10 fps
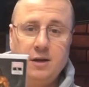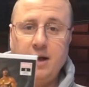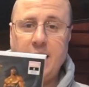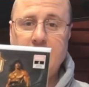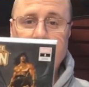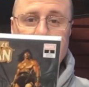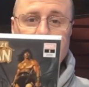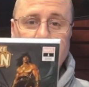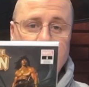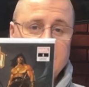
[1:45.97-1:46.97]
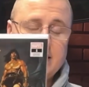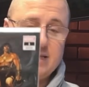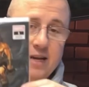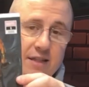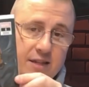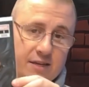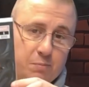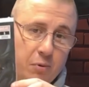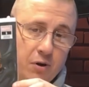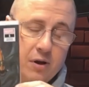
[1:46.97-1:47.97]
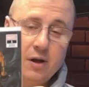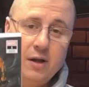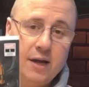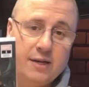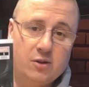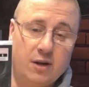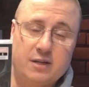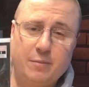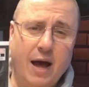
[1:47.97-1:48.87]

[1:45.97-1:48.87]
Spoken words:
And I just think this book is awesome.